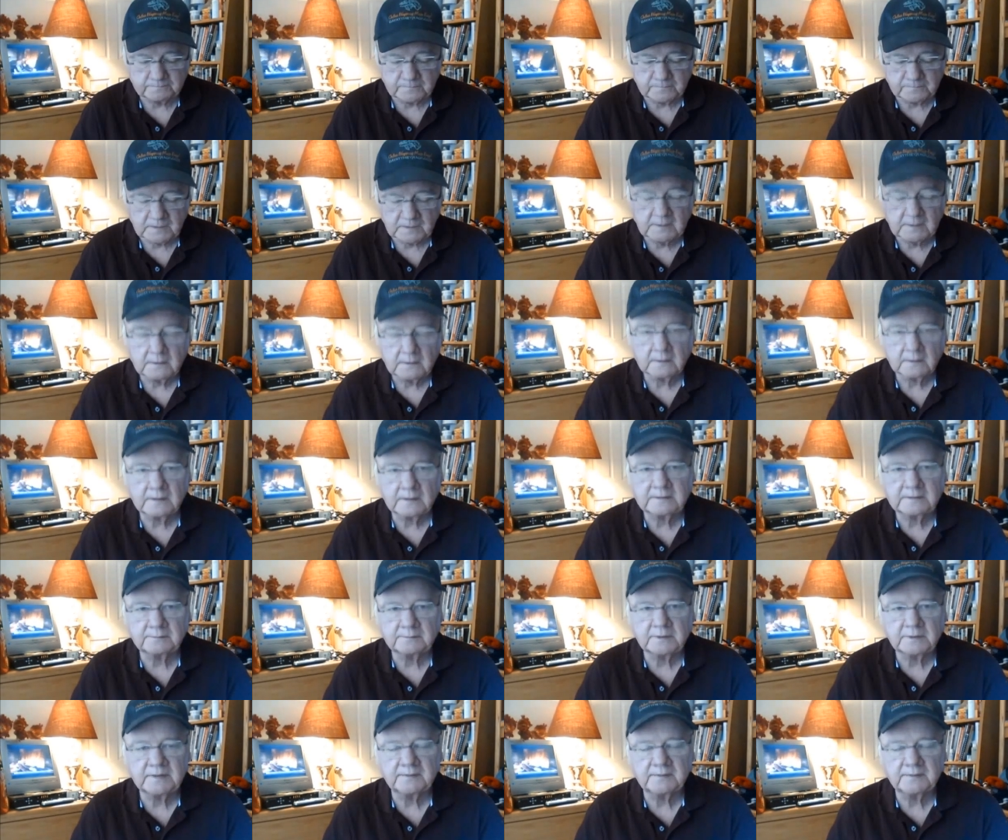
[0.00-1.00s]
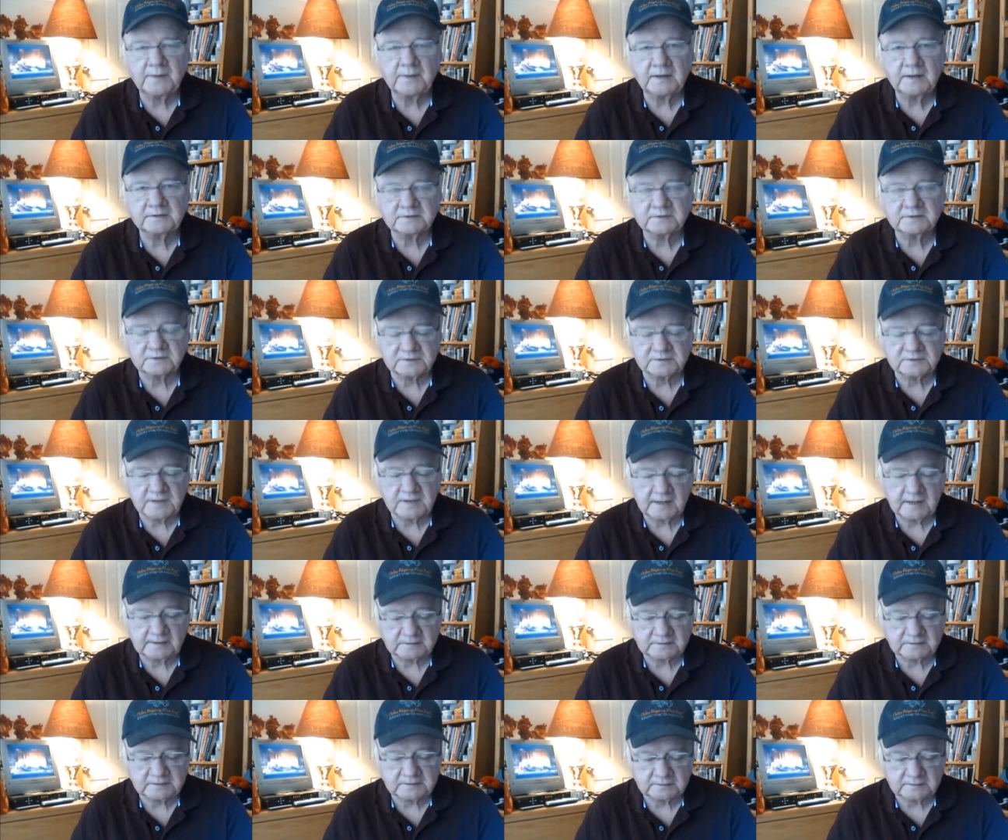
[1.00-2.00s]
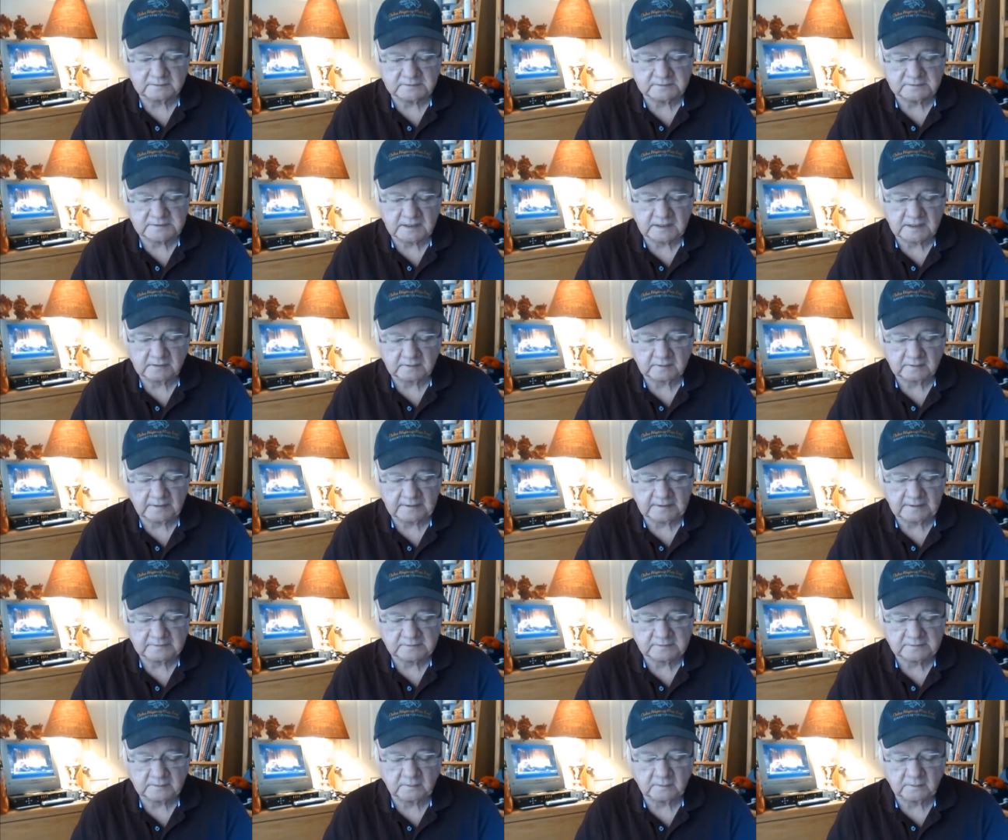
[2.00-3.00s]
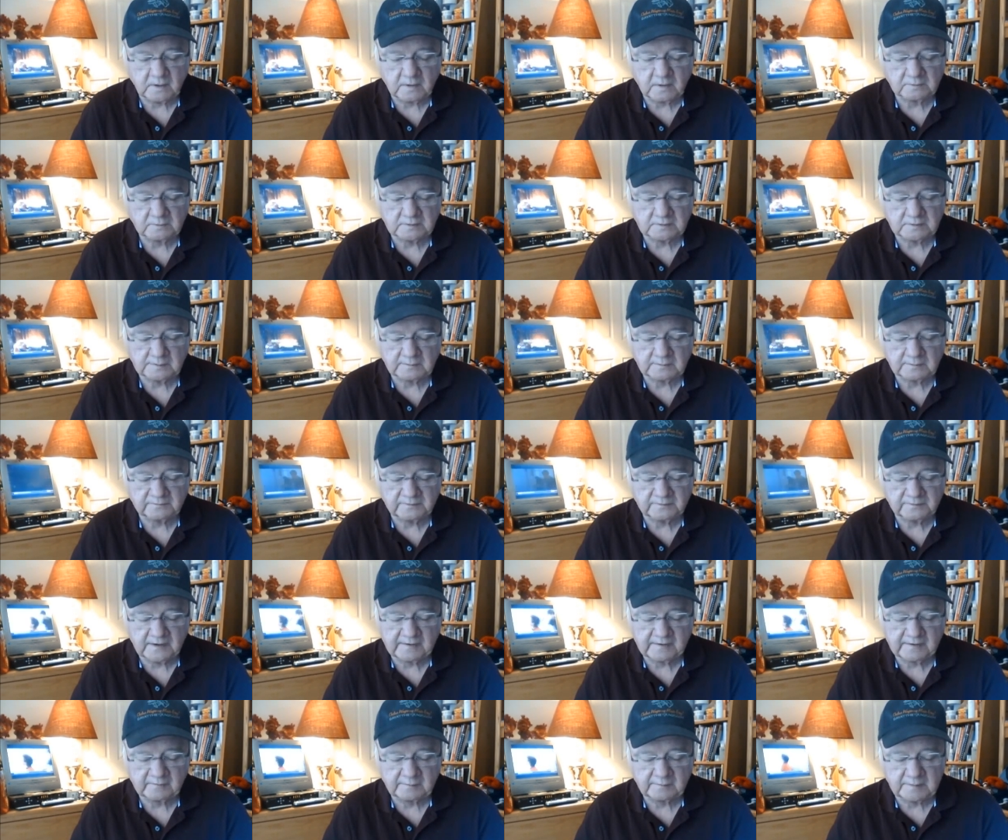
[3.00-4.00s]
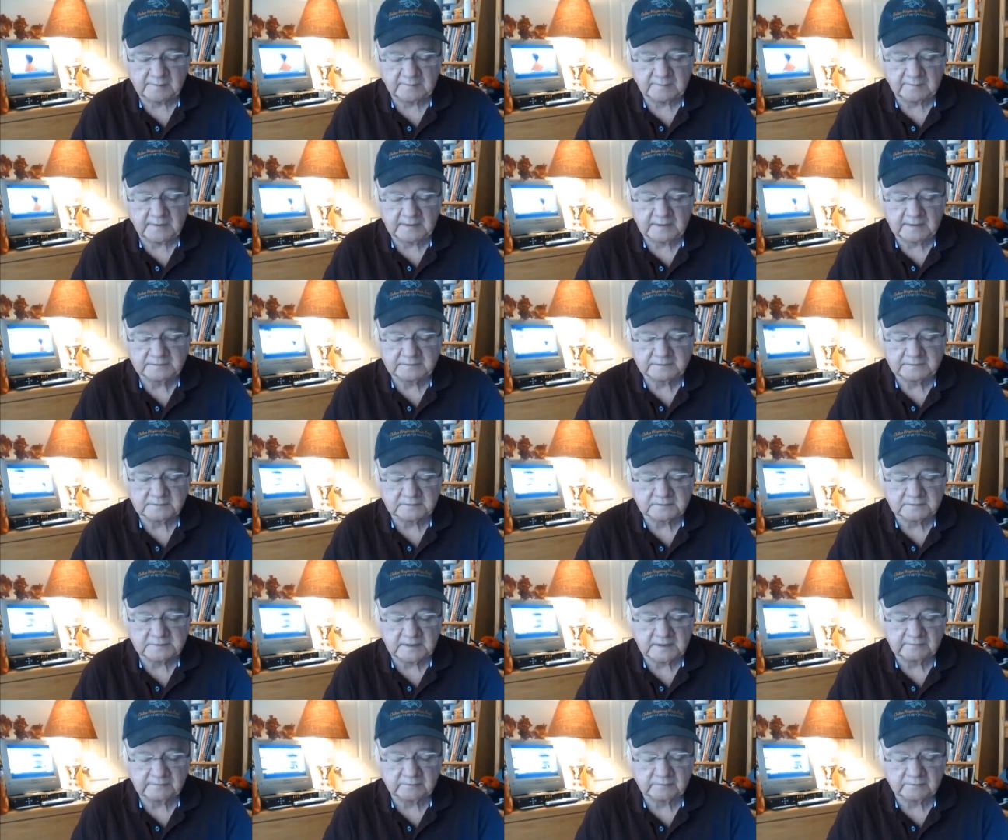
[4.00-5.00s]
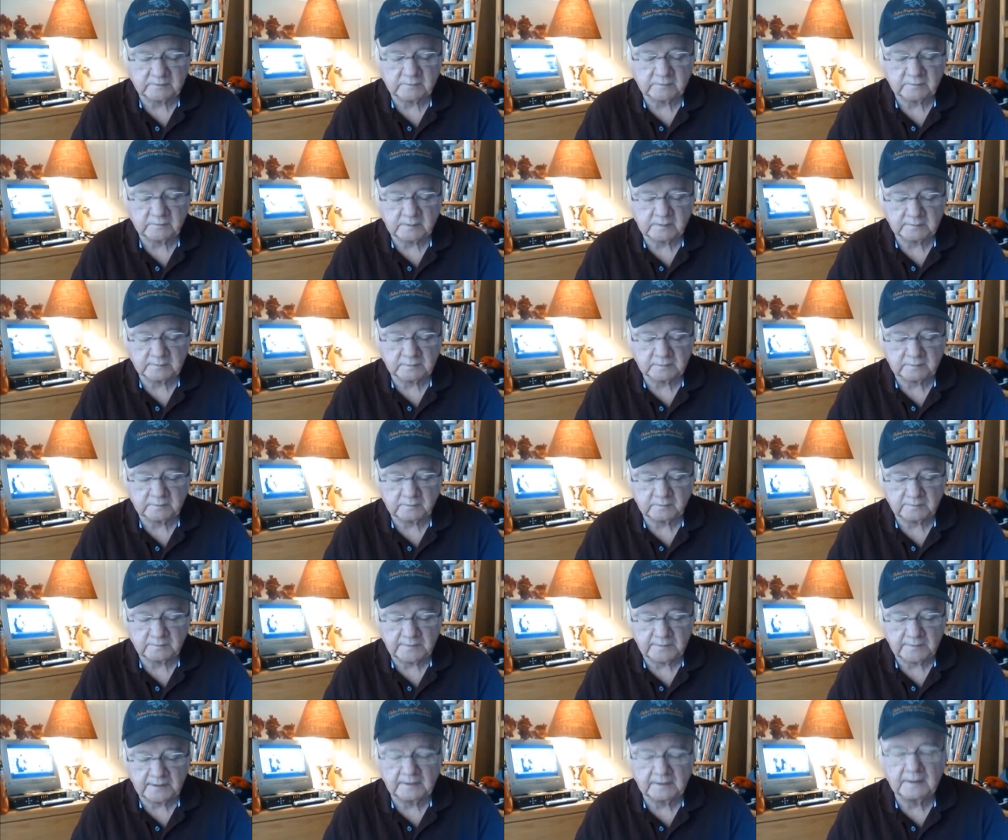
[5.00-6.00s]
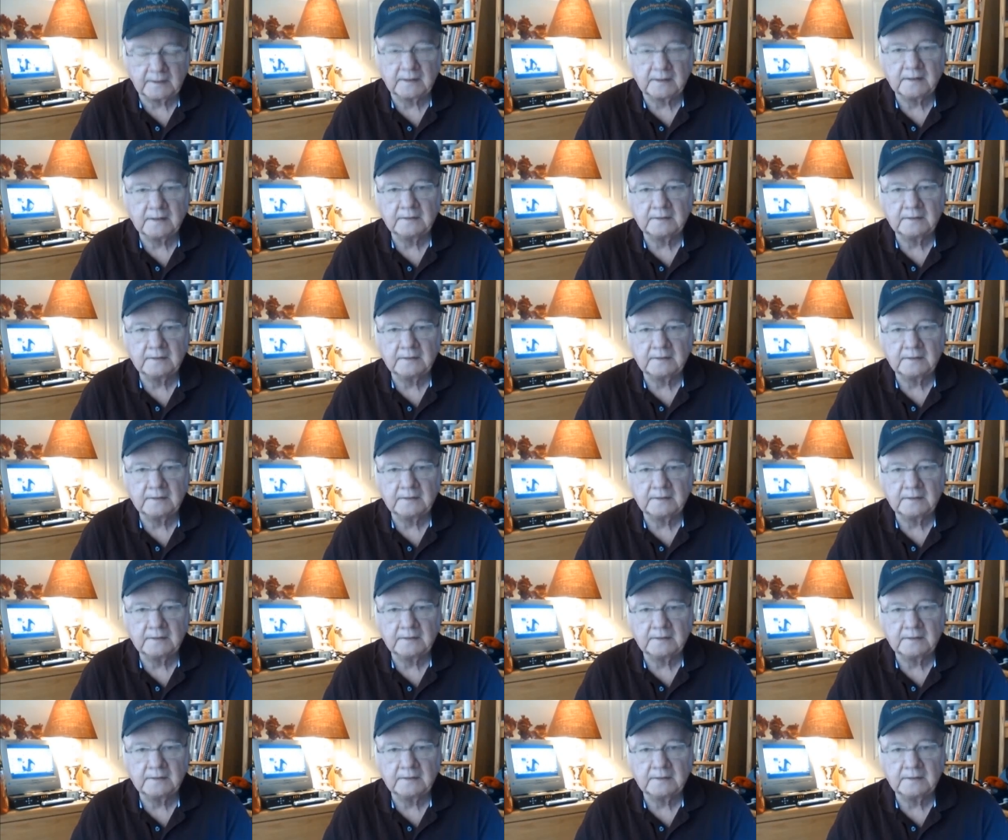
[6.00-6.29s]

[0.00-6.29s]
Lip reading: I like to play the boxed exotics here in Southland, so along with number 5 we'll be boxing this afternoon number 2 Bella